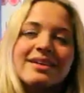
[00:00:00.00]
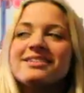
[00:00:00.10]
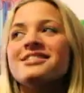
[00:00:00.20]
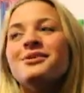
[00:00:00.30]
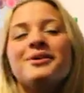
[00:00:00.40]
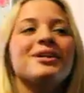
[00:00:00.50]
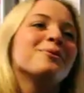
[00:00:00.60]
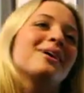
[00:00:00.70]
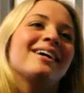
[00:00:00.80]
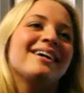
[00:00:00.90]
So
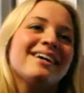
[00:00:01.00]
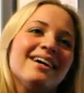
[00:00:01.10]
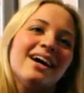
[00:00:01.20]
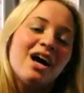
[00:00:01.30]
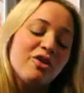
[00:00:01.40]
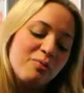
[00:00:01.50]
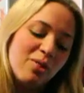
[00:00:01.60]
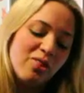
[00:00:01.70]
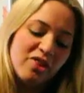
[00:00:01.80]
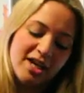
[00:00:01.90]
anyway, I've
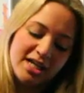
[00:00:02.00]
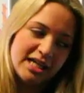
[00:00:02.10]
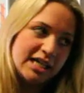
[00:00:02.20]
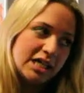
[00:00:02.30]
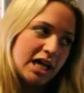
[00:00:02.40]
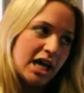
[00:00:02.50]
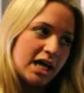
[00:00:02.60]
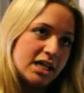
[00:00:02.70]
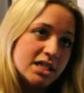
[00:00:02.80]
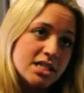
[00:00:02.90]
been thinking,
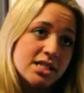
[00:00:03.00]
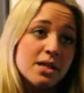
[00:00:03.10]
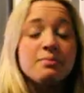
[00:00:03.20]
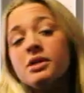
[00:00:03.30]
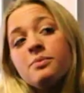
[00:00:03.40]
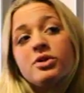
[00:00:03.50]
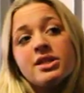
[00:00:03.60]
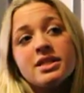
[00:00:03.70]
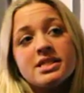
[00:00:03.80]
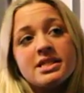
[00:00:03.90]
and some people
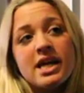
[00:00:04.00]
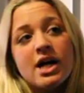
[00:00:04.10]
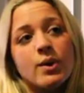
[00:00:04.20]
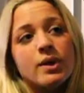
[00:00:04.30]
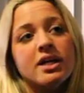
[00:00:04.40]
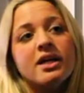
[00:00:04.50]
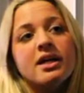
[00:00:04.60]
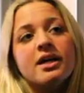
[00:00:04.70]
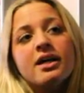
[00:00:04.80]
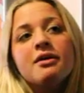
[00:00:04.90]
in this town
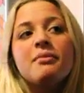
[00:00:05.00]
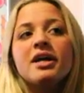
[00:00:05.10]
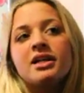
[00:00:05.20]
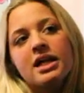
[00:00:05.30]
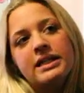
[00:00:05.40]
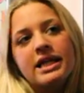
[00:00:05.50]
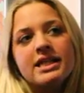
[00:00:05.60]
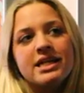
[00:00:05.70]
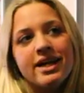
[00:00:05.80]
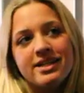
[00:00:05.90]
might not like
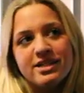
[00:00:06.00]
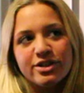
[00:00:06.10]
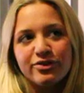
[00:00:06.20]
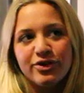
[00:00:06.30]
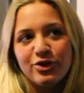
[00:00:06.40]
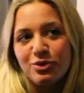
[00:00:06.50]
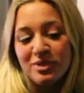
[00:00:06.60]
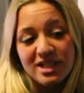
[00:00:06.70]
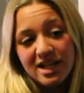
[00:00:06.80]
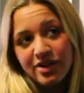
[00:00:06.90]
the idea of you and
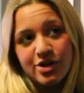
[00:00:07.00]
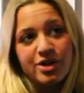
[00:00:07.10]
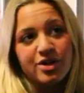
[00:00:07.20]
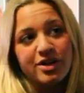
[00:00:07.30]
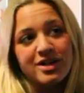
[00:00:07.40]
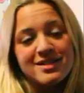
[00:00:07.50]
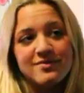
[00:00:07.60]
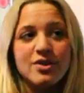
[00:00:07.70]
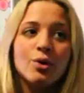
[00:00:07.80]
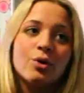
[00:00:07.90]
me together because of
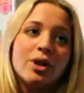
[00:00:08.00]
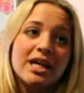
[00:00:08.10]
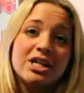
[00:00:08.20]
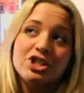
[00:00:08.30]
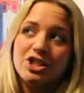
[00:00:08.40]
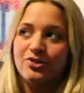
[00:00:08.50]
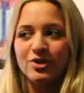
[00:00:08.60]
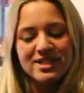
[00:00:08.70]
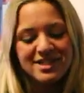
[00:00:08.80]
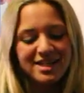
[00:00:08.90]
the whole age difference